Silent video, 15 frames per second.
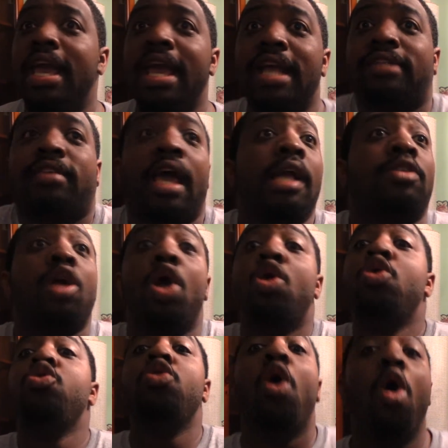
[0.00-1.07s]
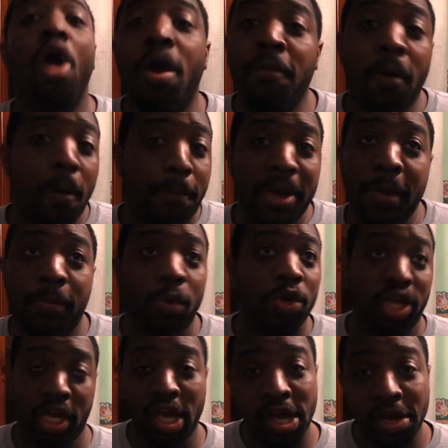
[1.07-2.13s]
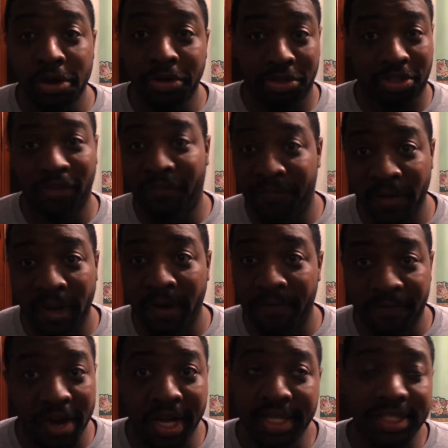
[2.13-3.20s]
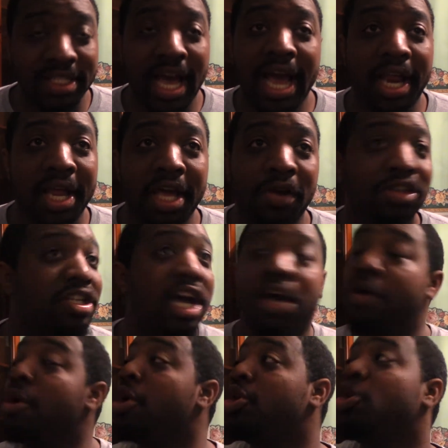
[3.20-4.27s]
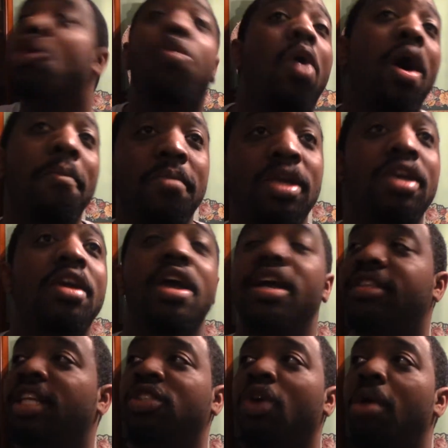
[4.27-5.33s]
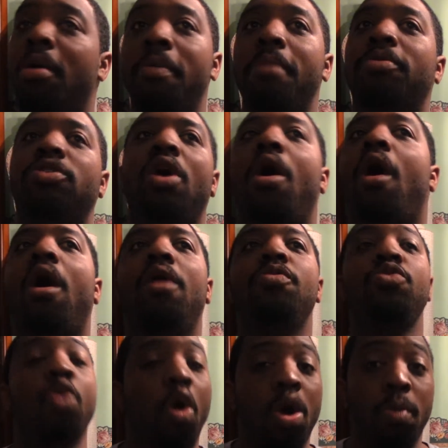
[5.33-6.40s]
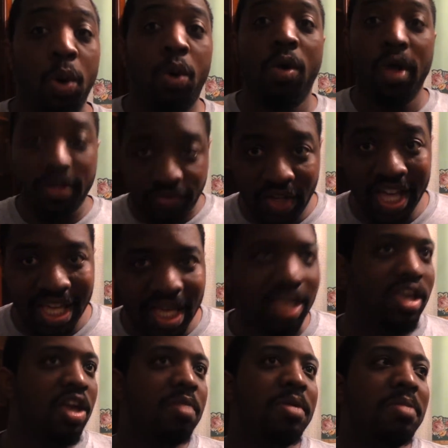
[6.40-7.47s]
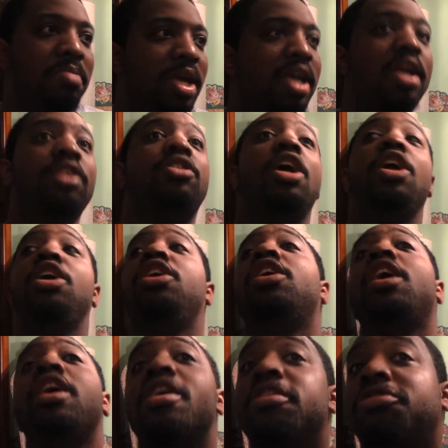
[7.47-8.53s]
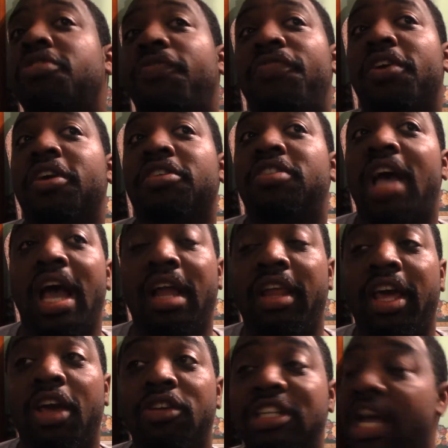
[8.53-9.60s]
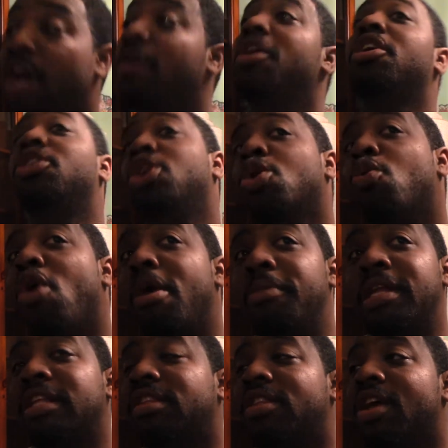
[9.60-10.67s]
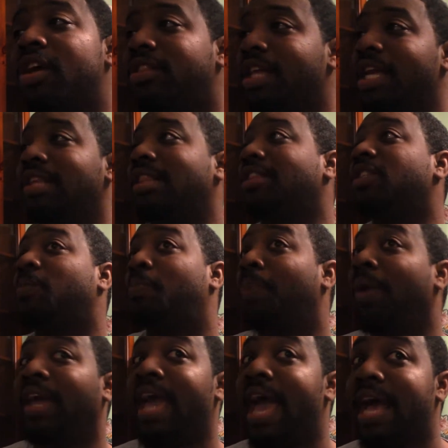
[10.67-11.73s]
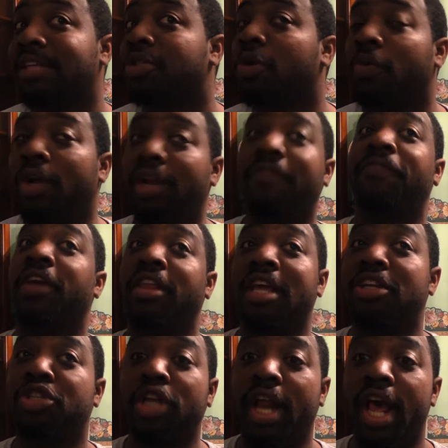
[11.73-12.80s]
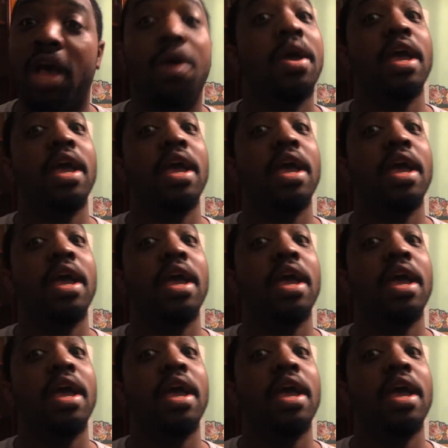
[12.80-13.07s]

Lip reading: It takes normal people years to figure fucking sign language out. You want me? Take normal people's, normal thinking human beings years to figure sign language out. You want me to think that this big ass gorilla figured that shit out